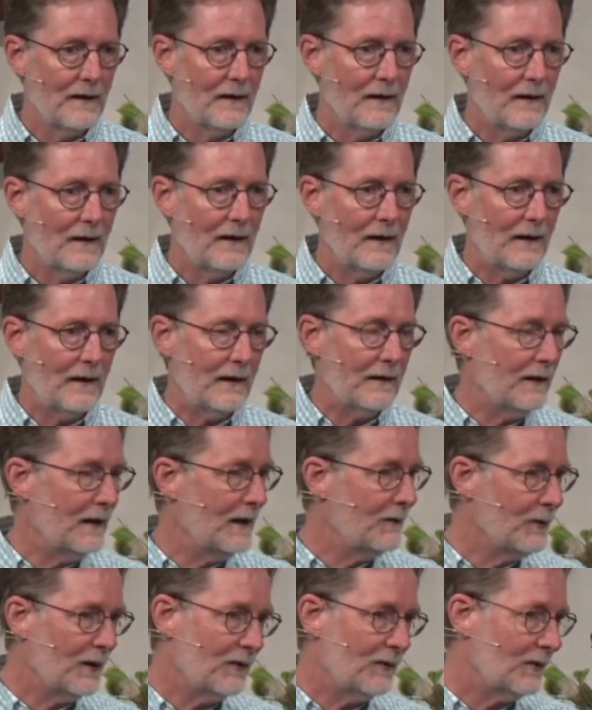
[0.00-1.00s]
And I think
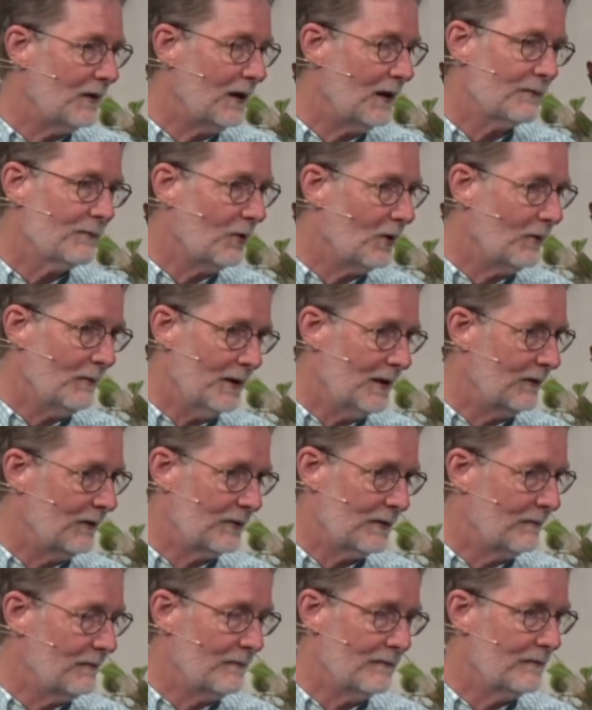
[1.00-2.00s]
we see in
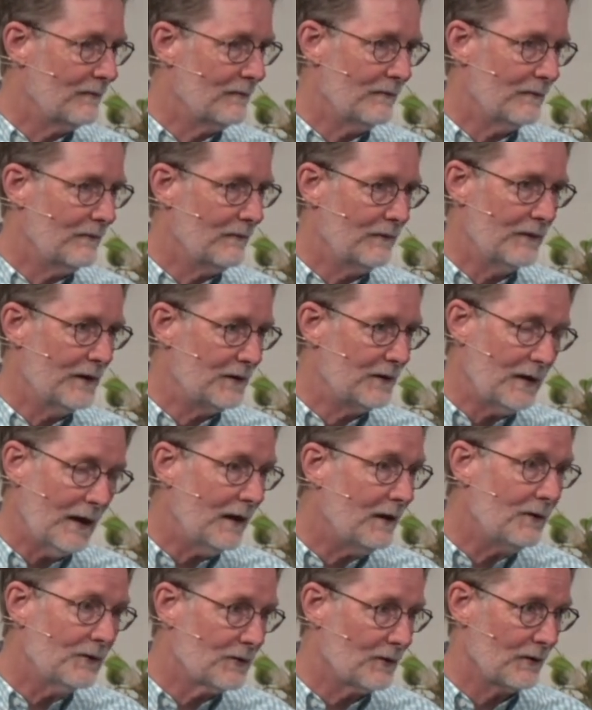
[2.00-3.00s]
Mormonism the
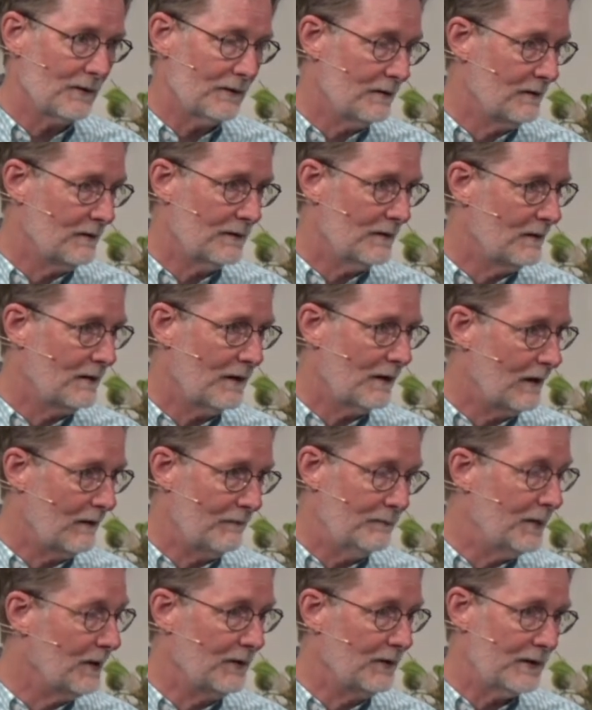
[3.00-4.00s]
danger of
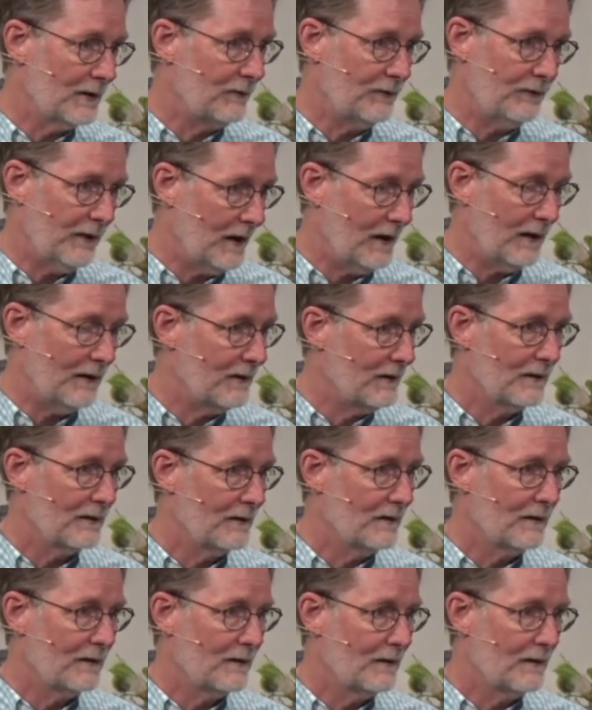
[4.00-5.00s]
building a faith
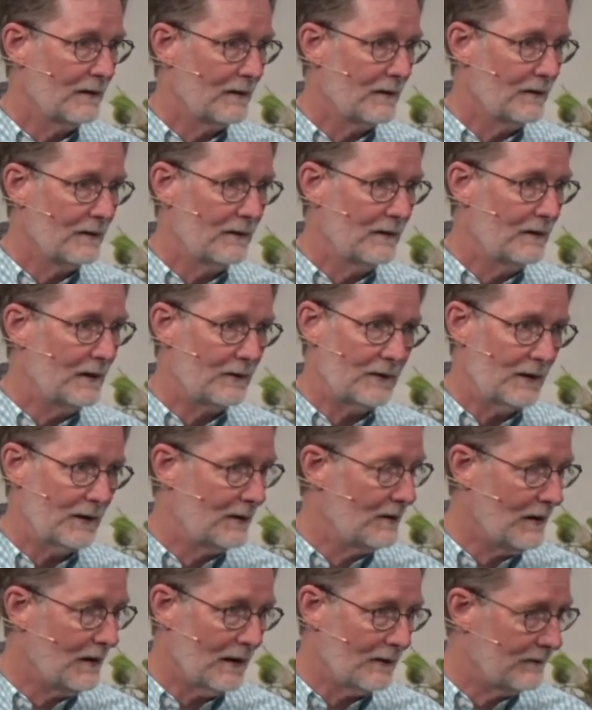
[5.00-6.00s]
that's in
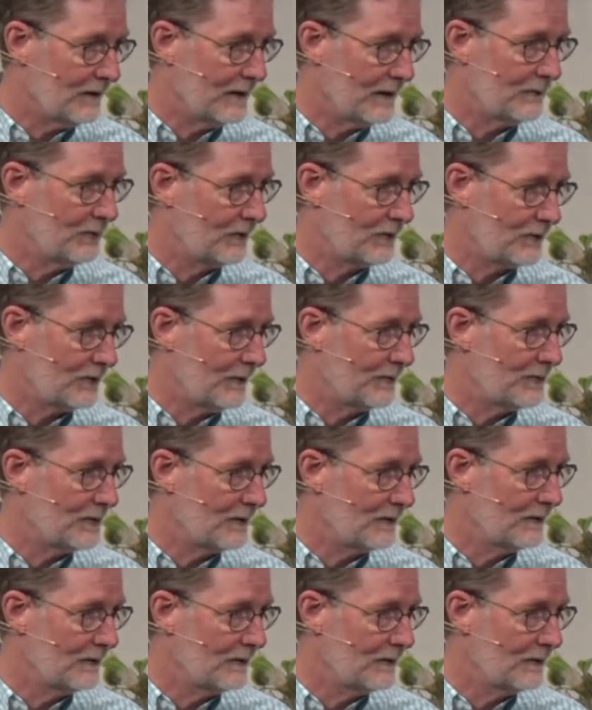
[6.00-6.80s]
conflict with Scripture.